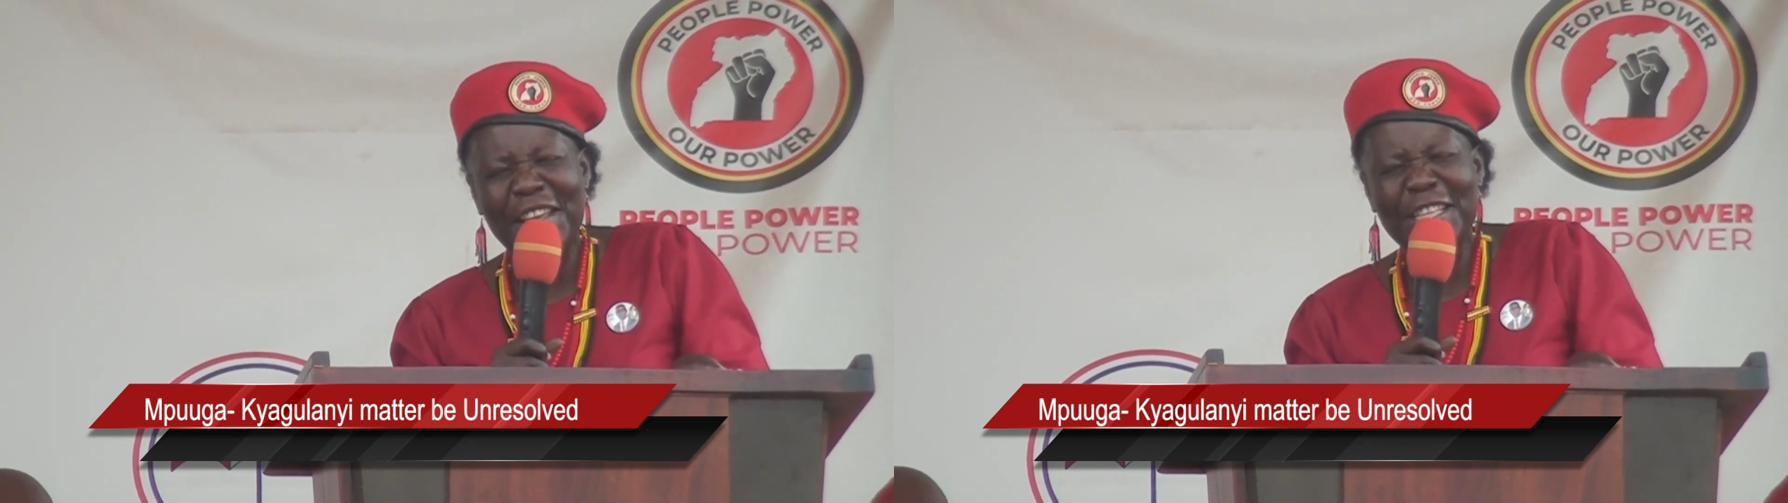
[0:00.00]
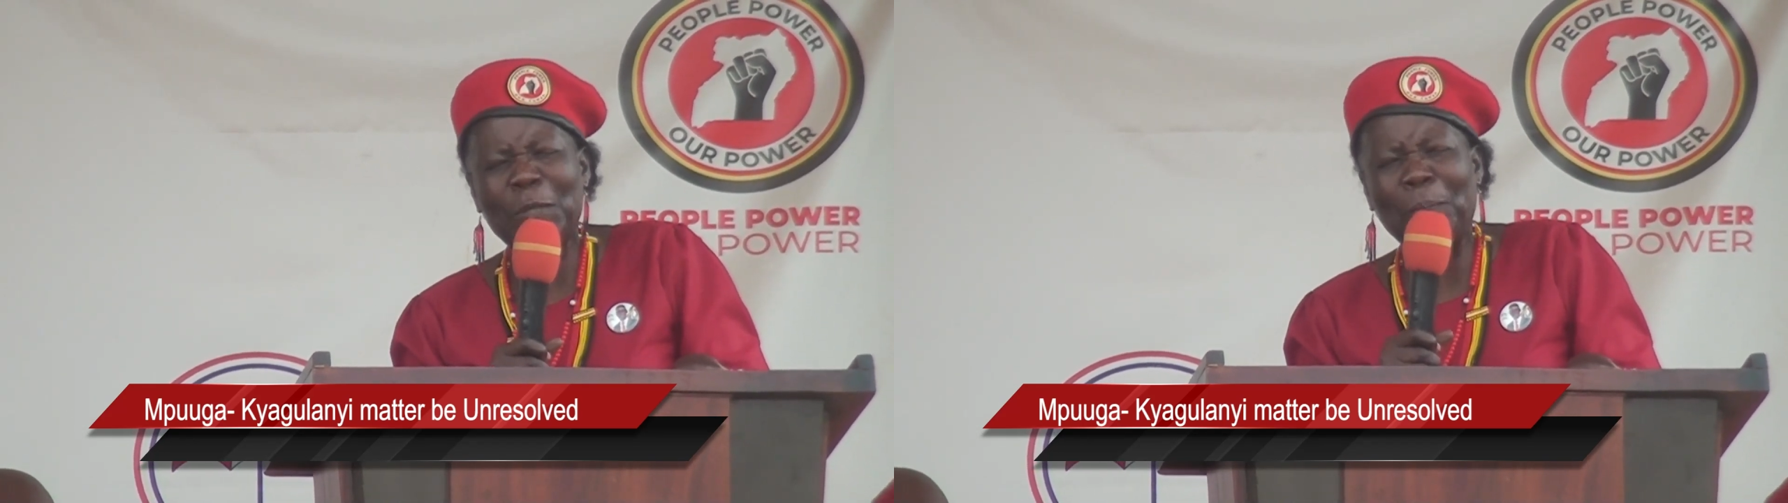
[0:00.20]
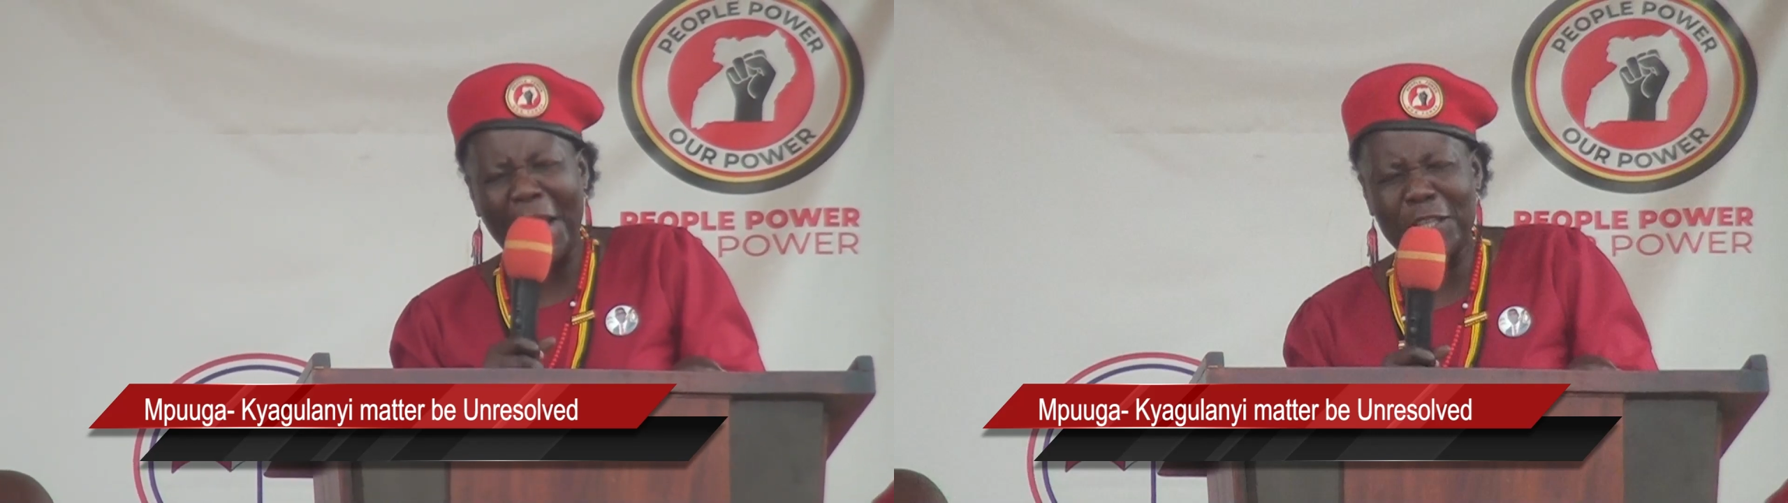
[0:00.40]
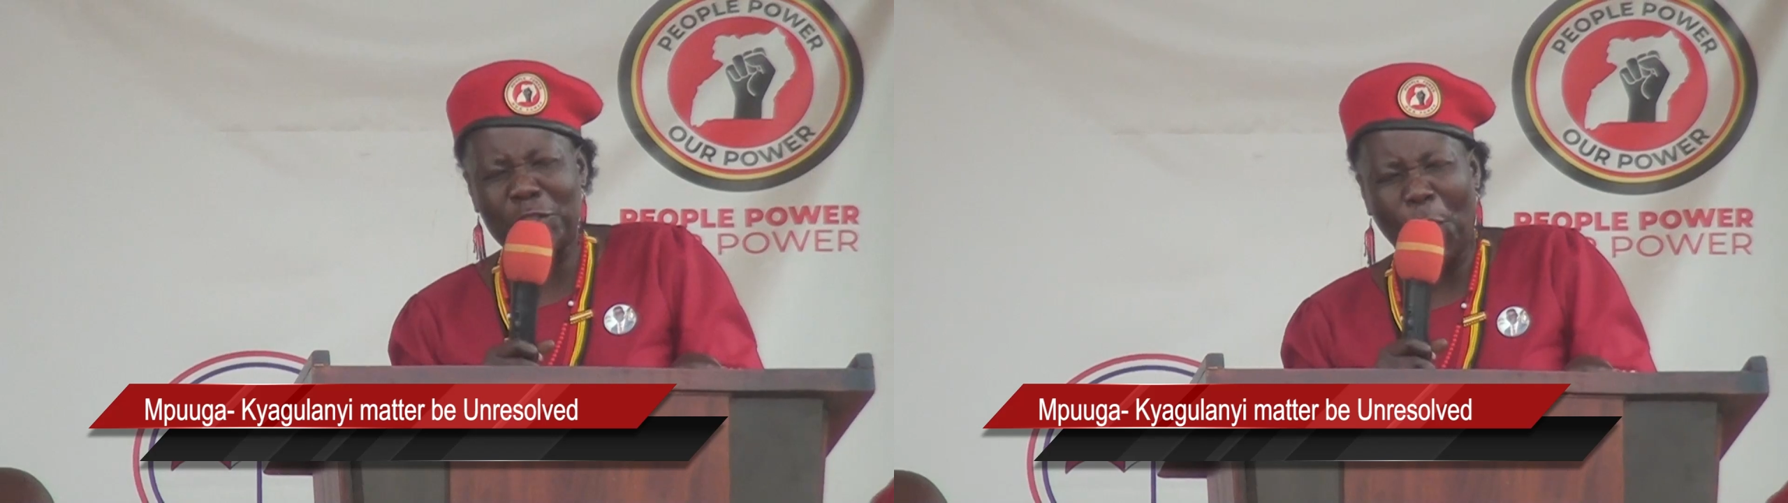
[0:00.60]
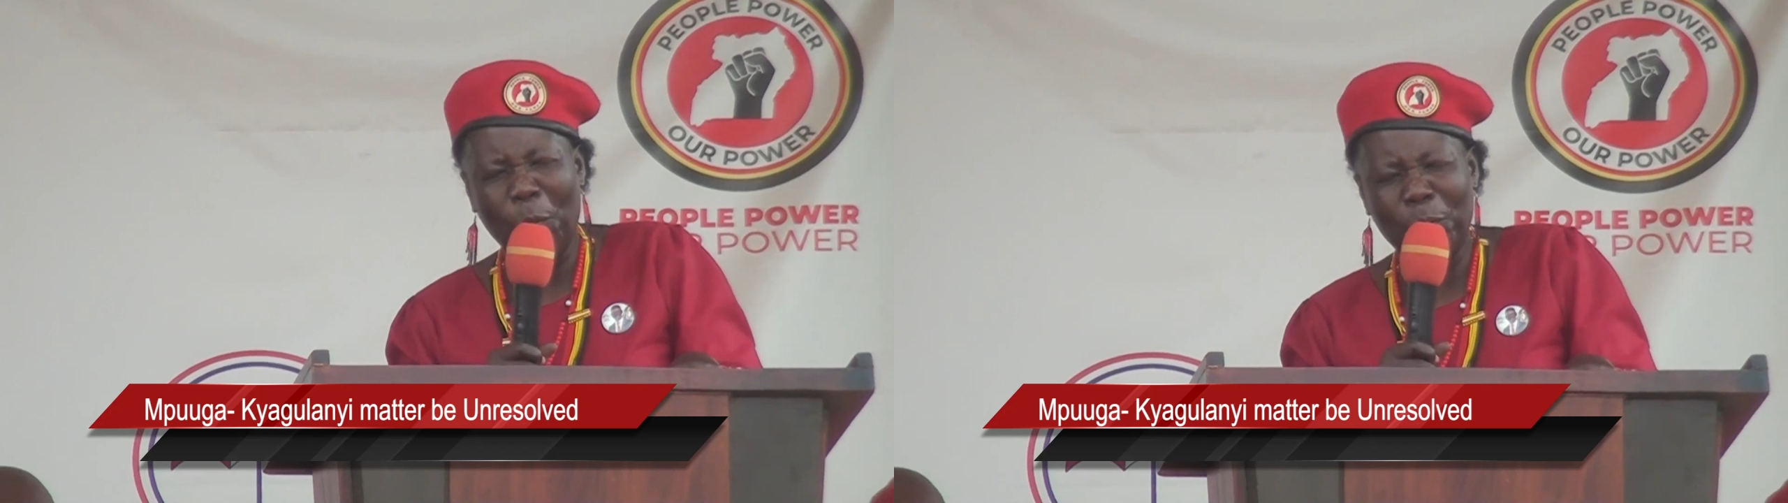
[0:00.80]

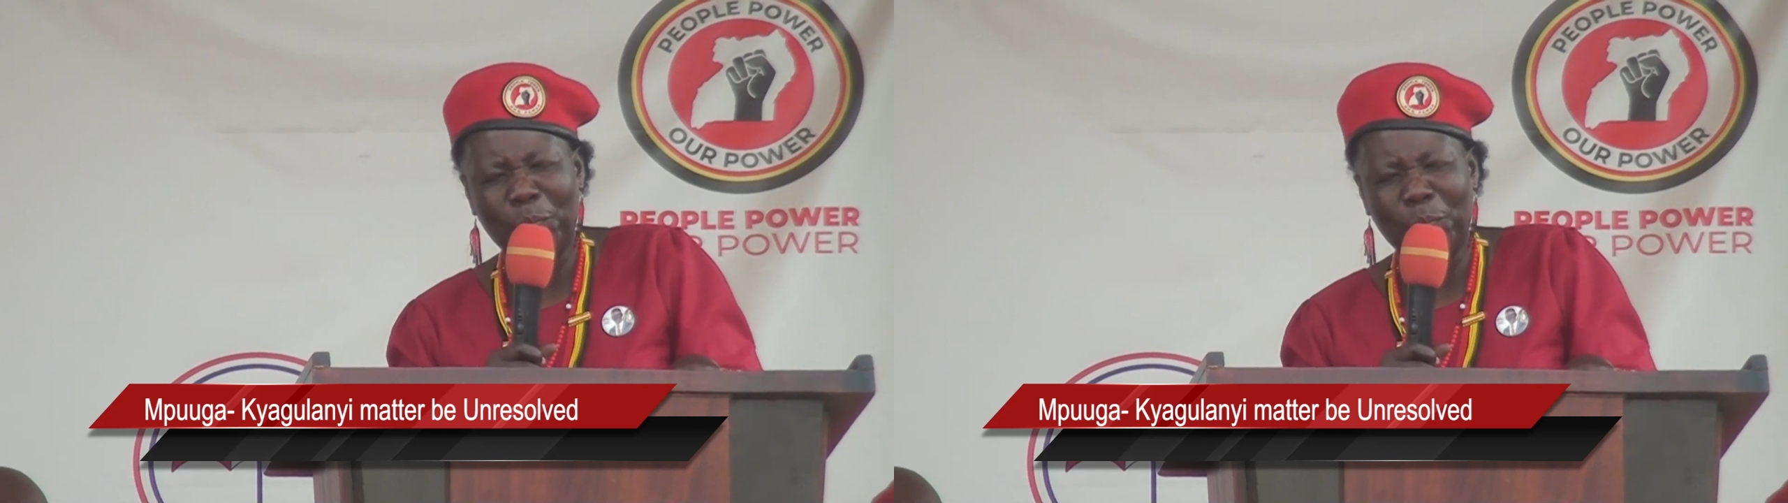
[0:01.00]
special,